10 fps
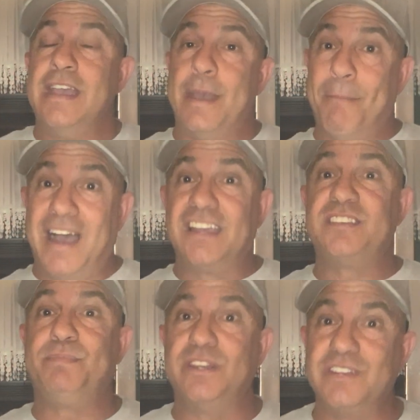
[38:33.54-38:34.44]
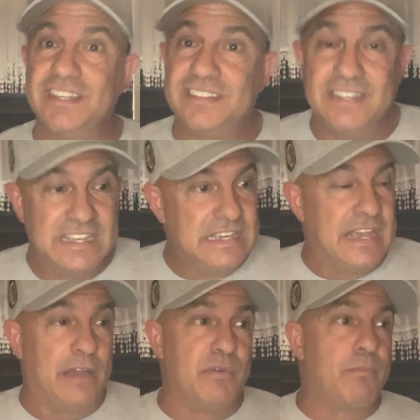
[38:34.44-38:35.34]
In my experience,
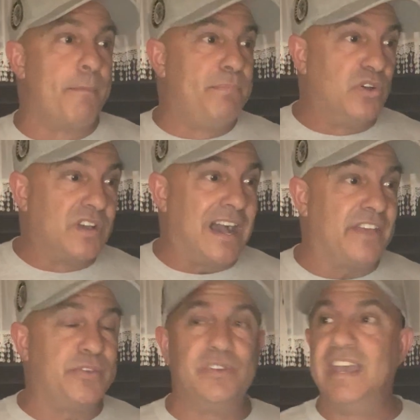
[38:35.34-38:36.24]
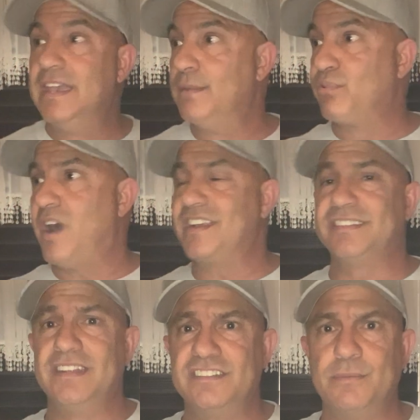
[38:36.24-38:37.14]
I remember Bill Gothard in
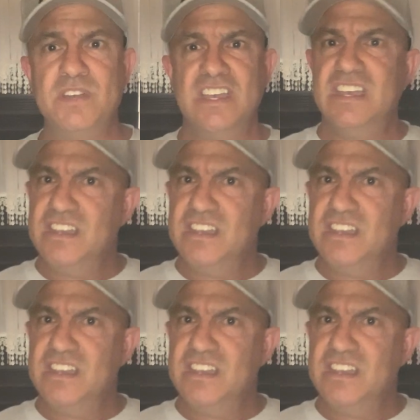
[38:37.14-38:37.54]
Protestantism.